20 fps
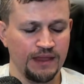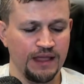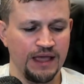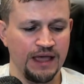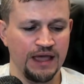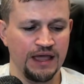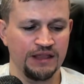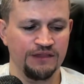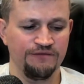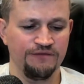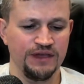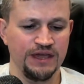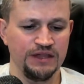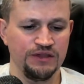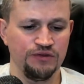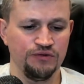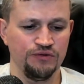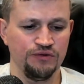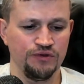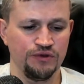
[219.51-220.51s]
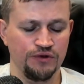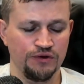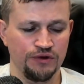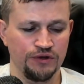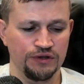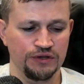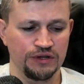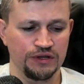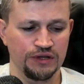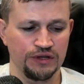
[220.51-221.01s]
And they do
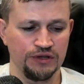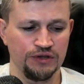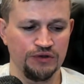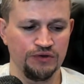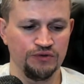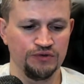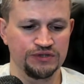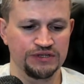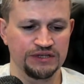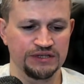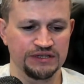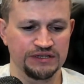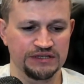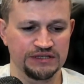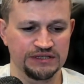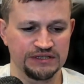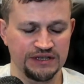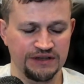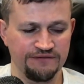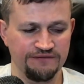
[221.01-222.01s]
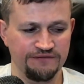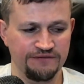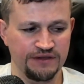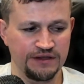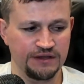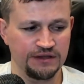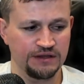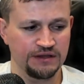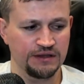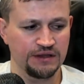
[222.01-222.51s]
not use
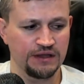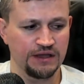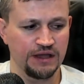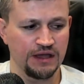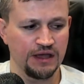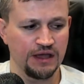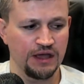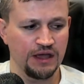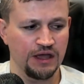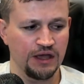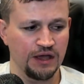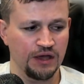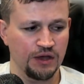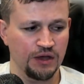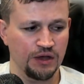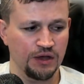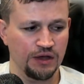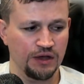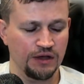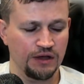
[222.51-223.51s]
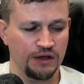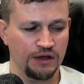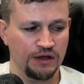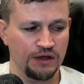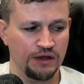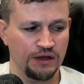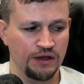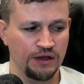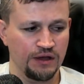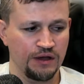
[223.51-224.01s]
something
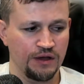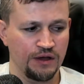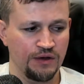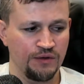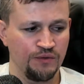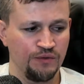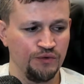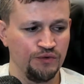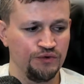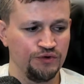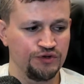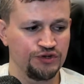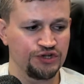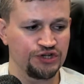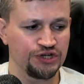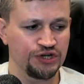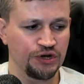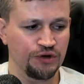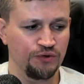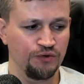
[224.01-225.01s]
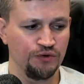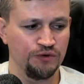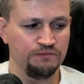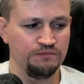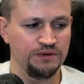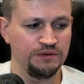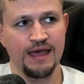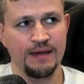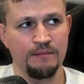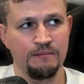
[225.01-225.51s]
uh, which could
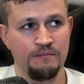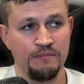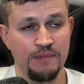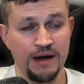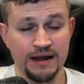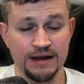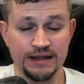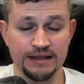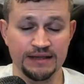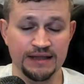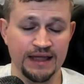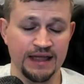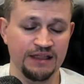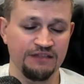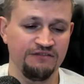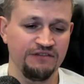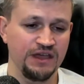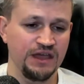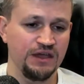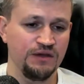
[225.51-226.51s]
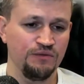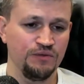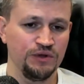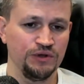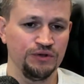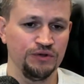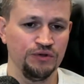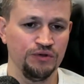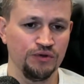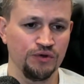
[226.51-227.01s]
be banned, and they
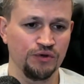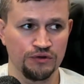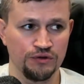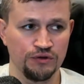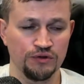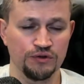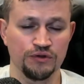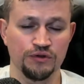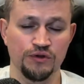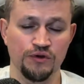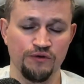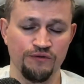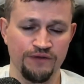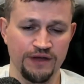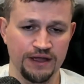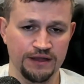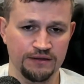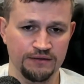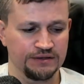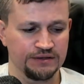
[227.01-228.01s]
will not don't know that.